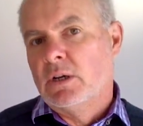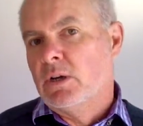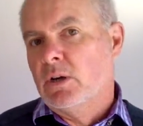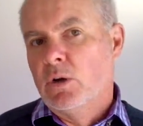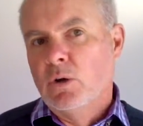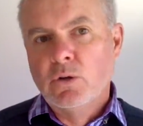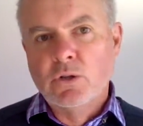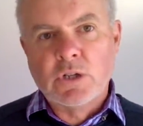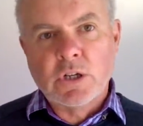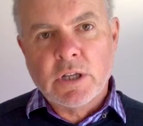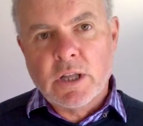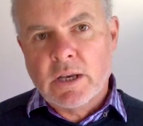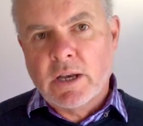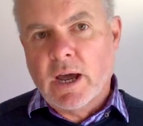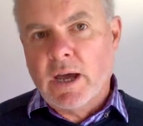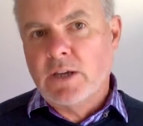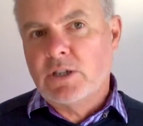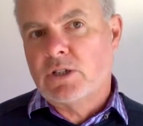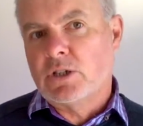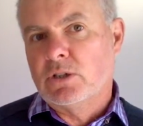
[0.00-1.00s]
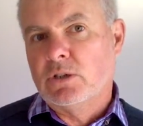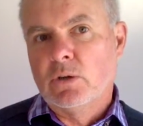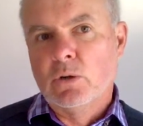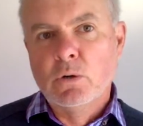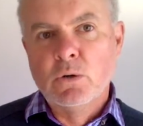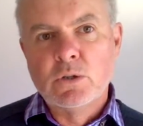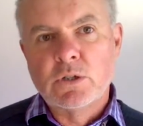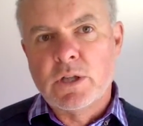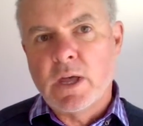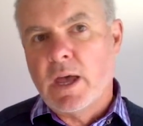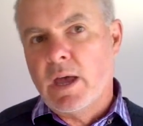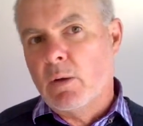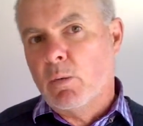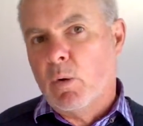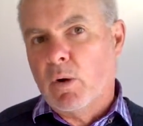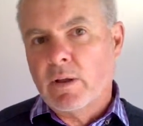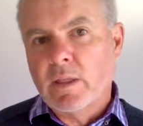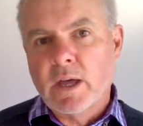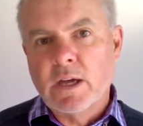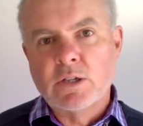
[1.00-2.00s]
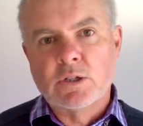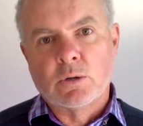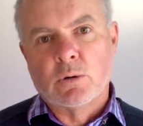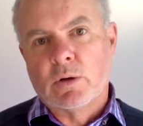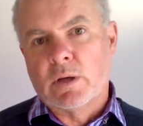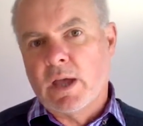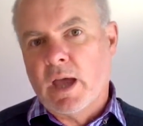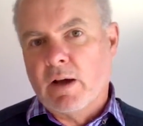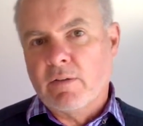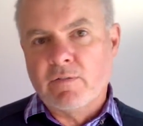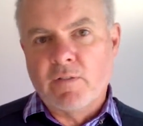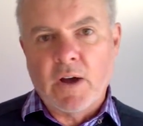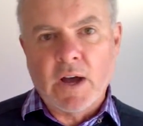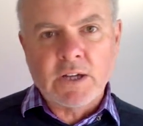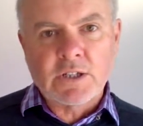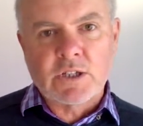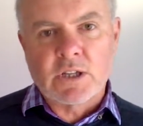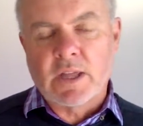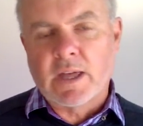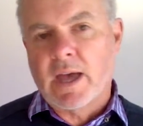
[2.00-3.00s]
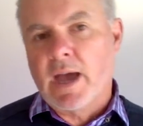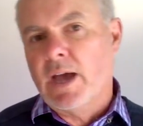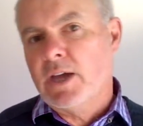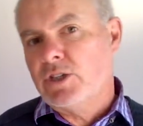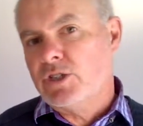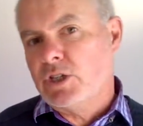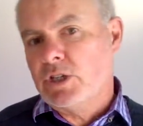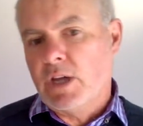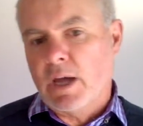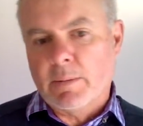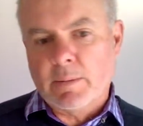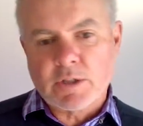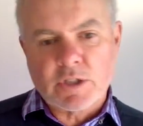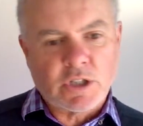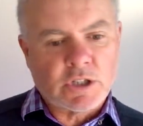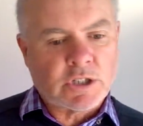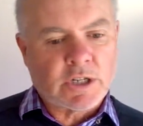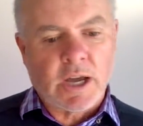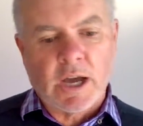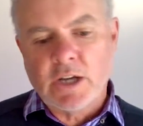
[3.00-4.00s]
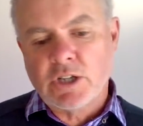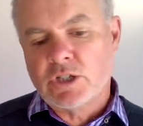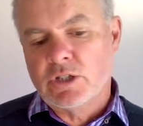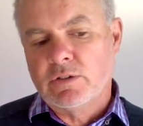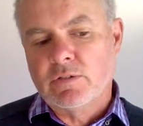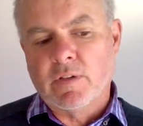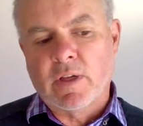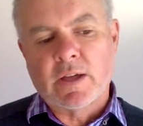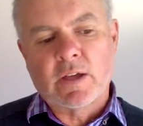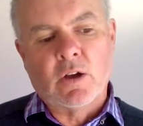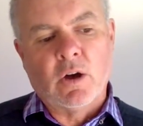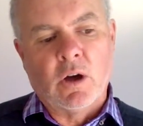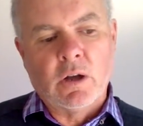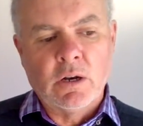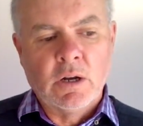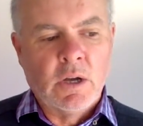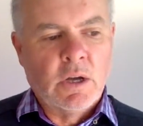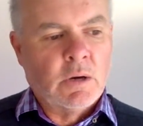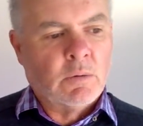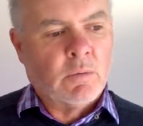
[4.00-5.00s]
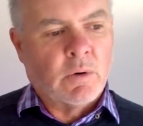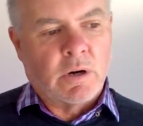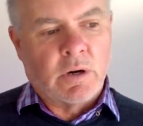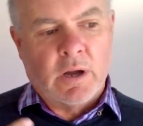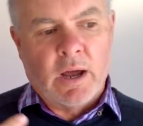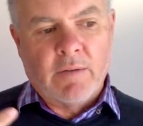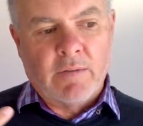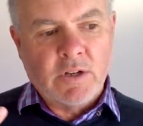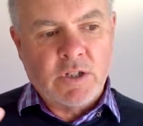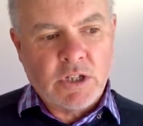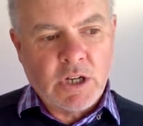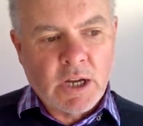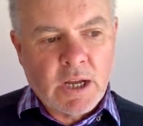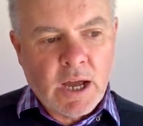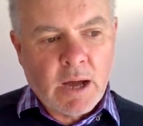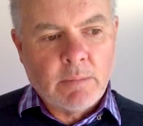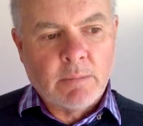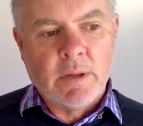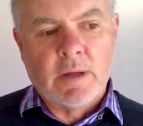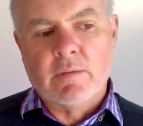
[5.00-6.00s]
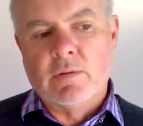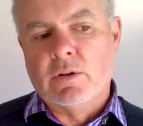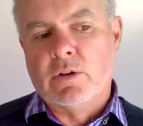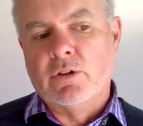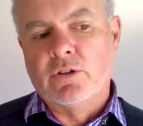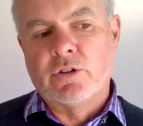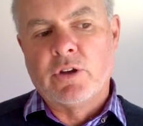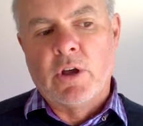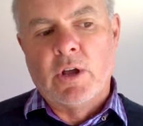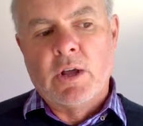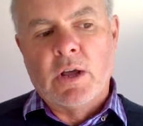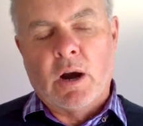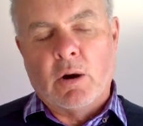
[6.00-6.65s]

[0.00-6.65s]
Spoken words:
Who's in the nation, who's there, what are they doing, how fast are they aging, how much education have they got, what are average income levels,